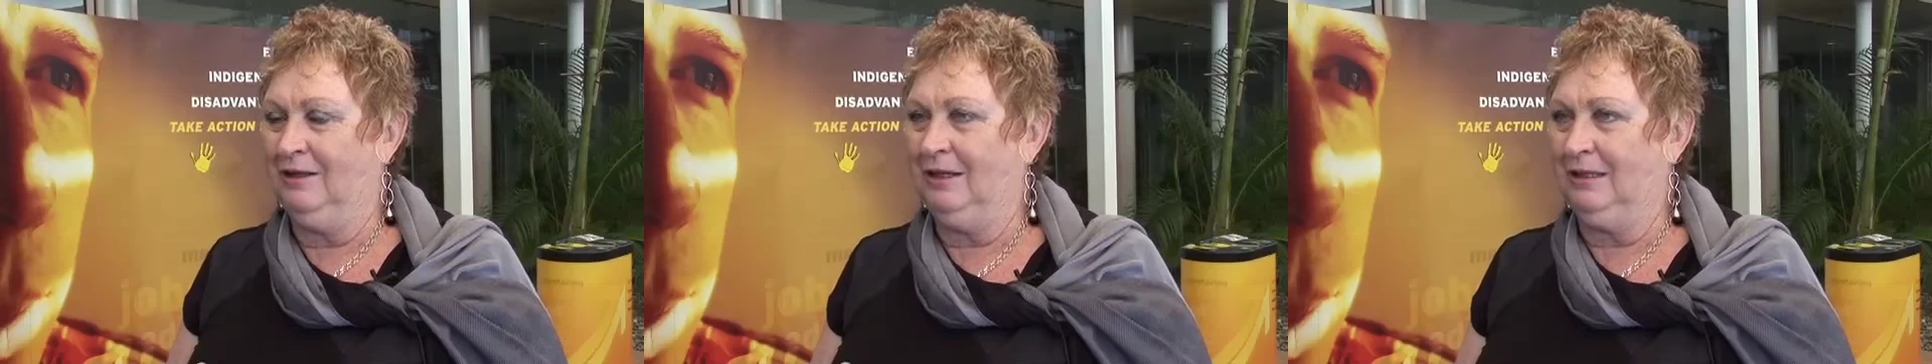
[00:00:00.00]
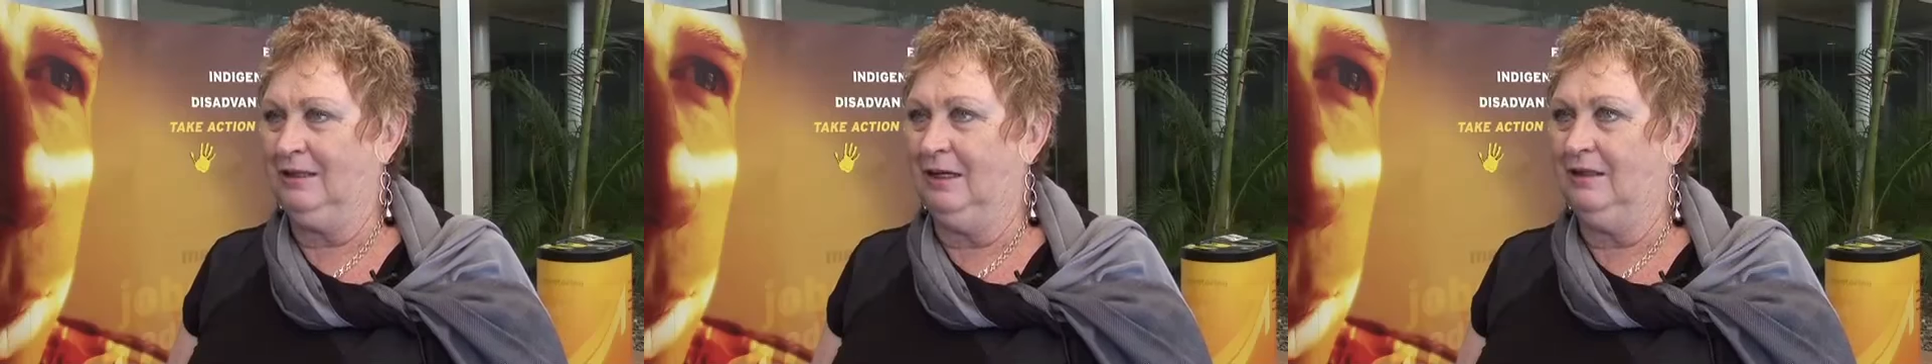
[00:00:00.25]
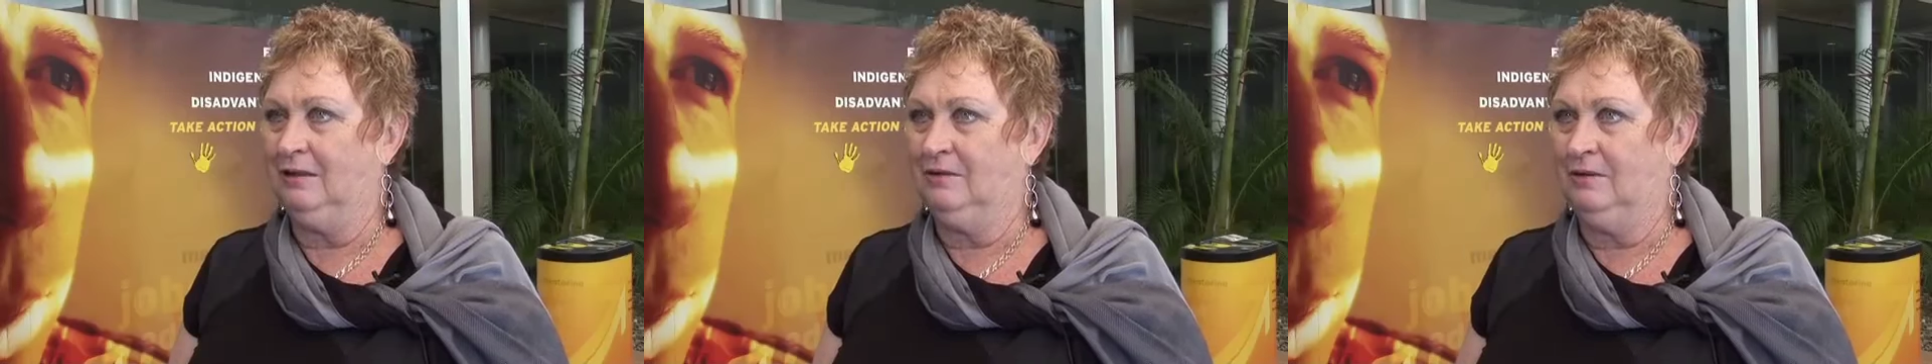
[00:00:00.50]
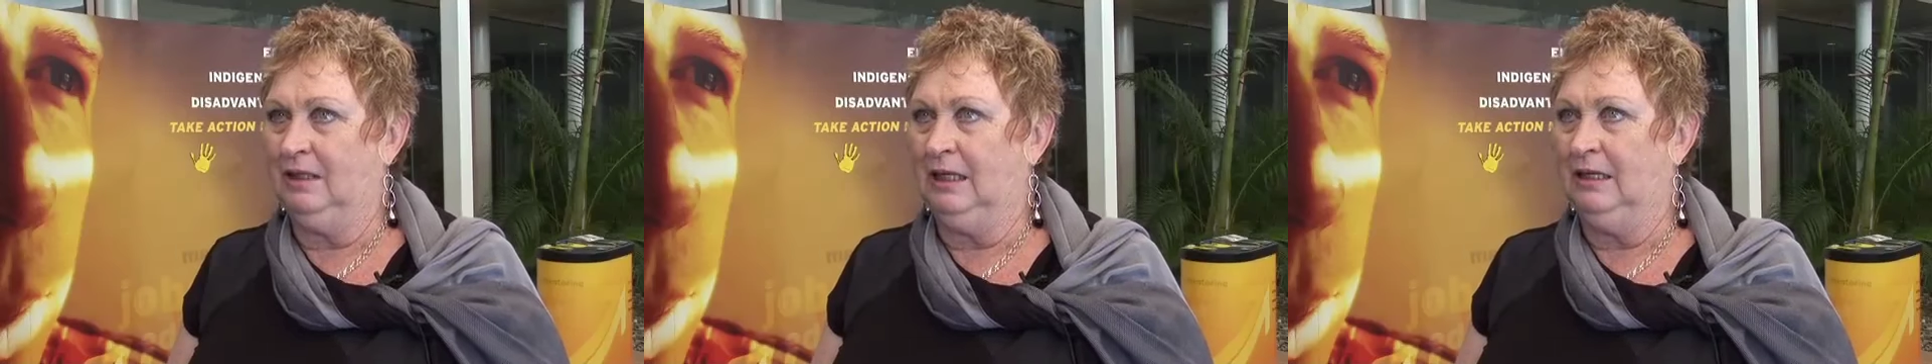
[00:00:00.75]
think that there
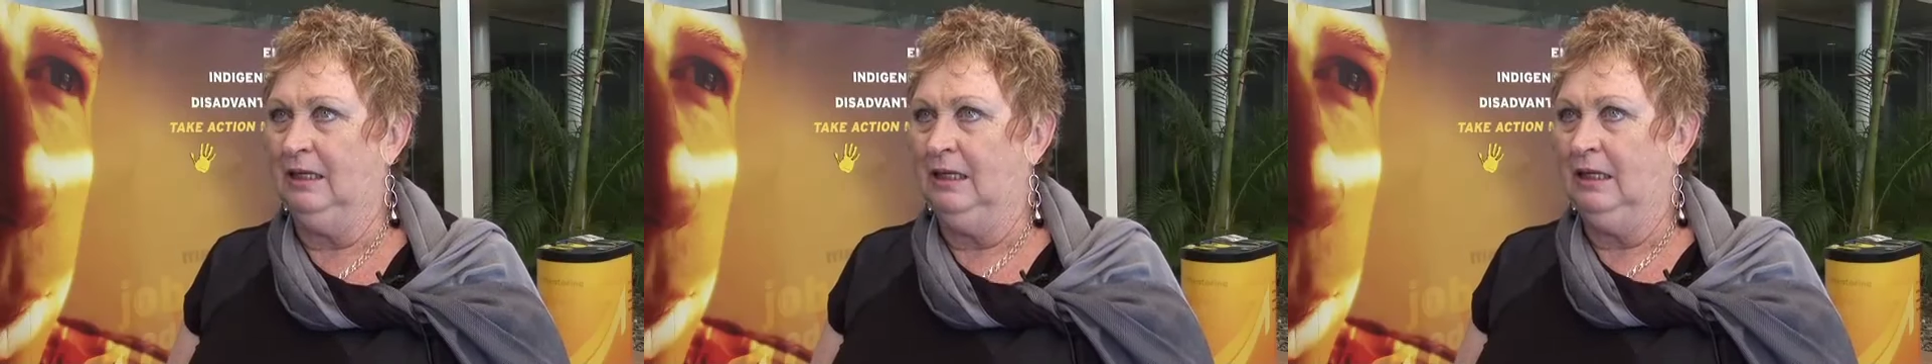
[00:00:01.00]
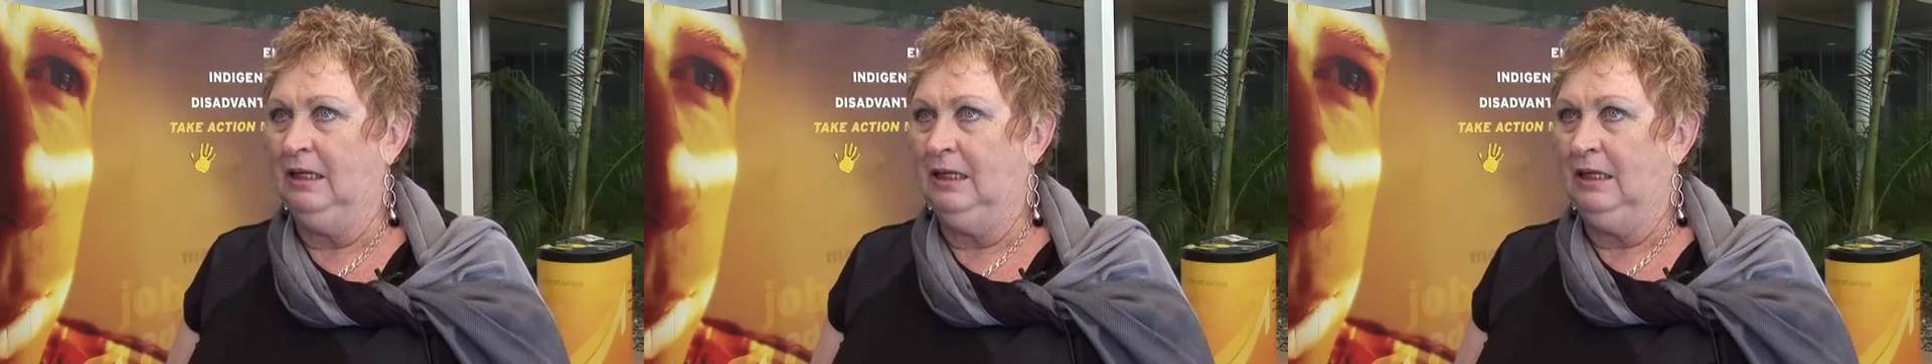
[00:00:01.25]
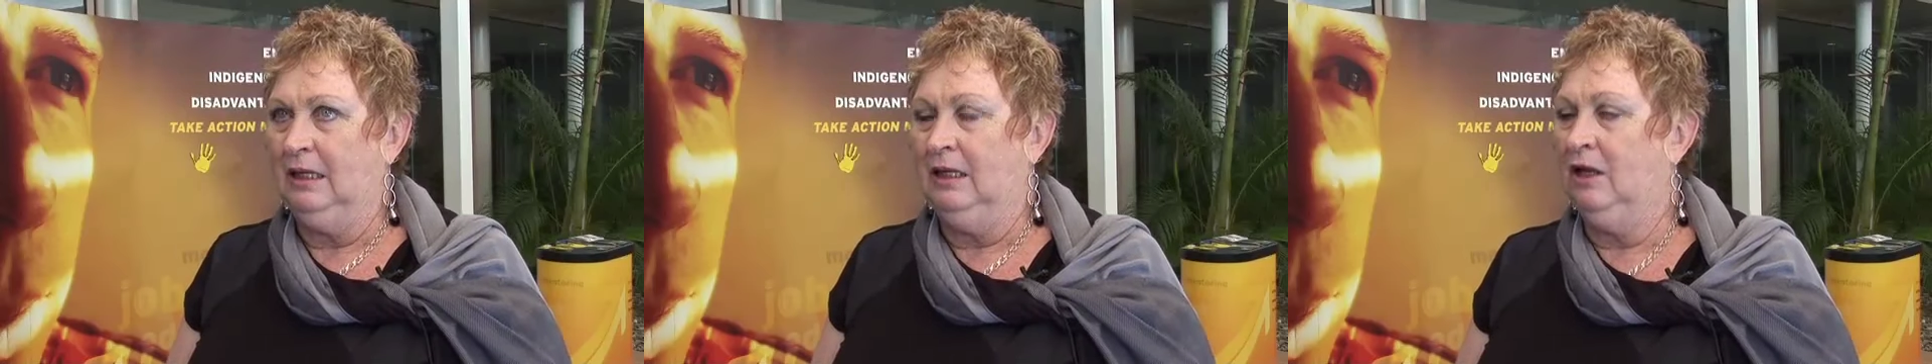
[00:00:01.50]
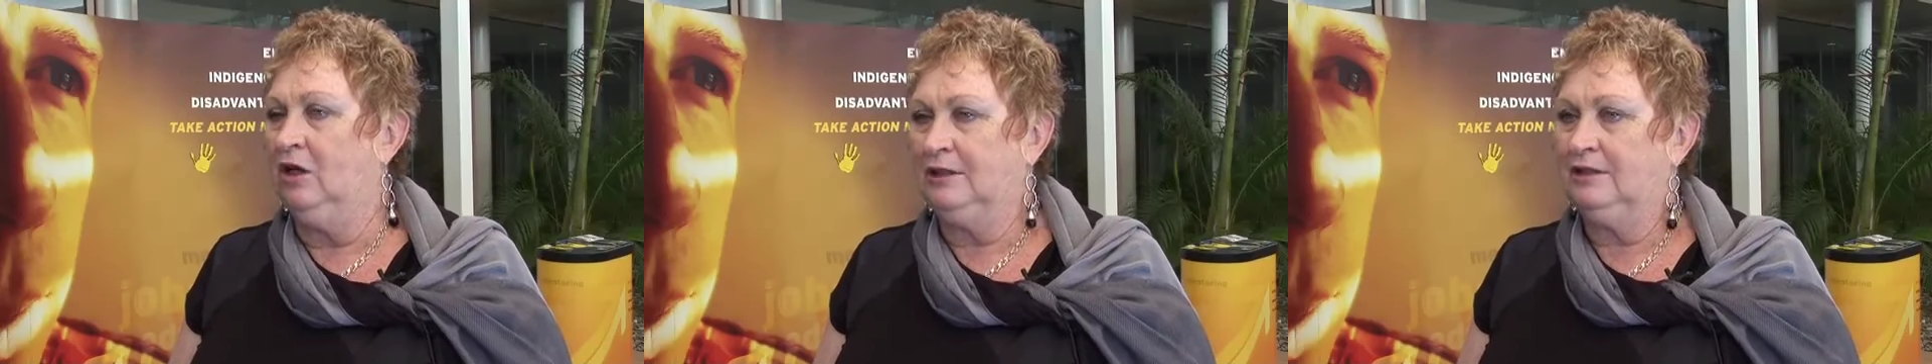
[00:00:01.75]
are
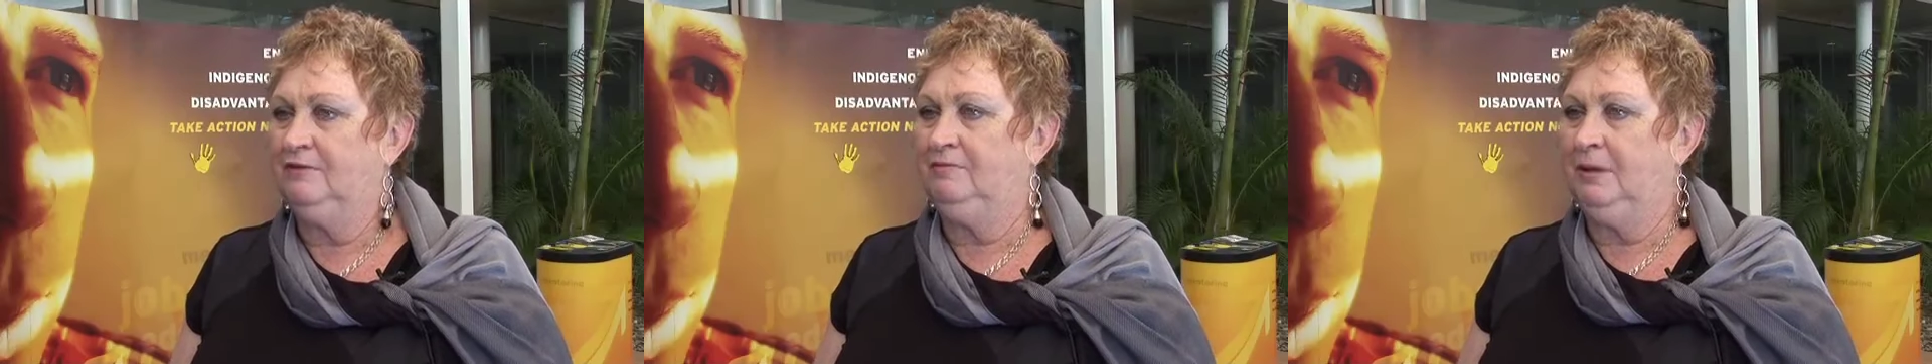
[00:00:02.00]
lots of